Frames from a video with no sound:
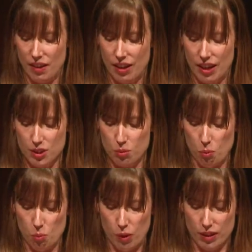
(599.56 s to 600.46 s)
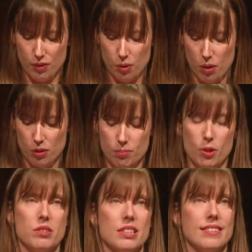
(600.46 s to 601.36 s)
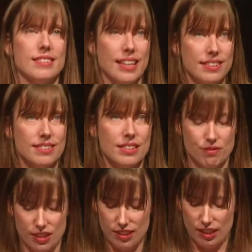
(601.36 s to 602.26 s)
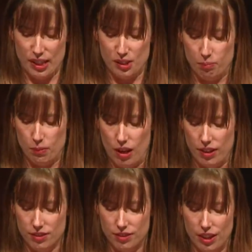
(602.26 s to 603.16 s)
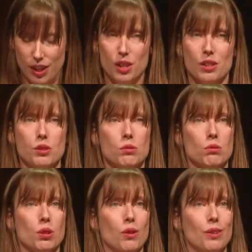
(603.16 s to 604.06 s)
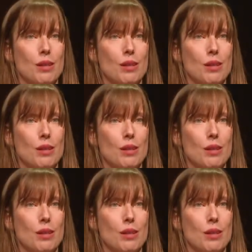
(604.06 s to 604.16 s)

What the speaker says: has one of the world's most intensely ventilated mines. You'll recall I